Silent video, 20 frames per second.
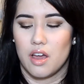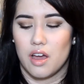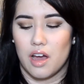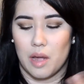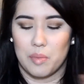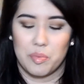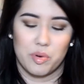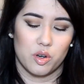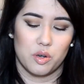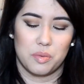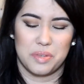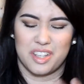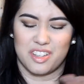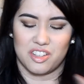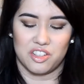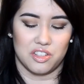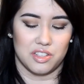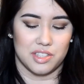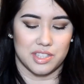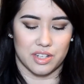I probably could
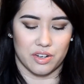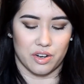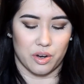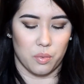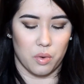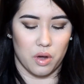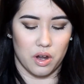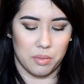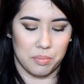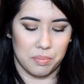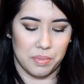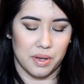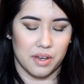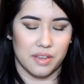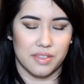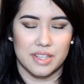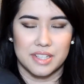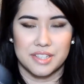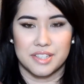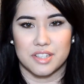use 01, but
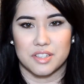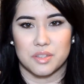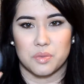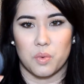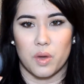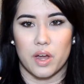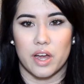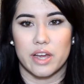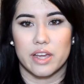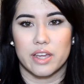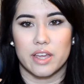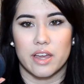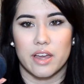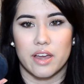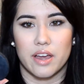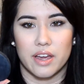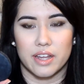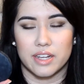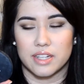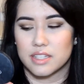this does work,
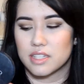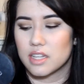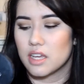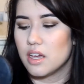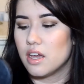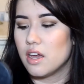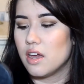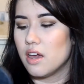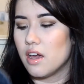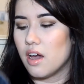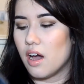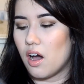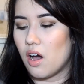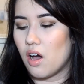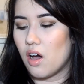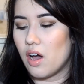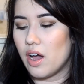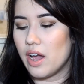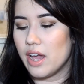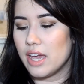and
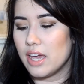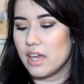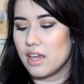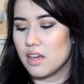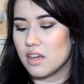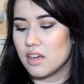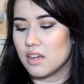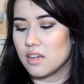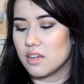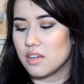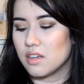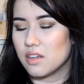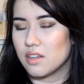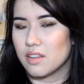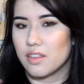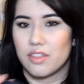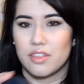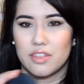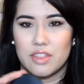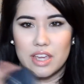I
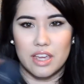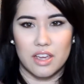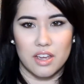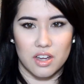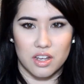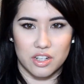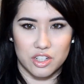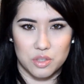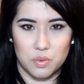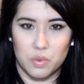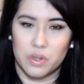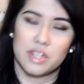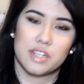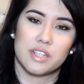think I just wanted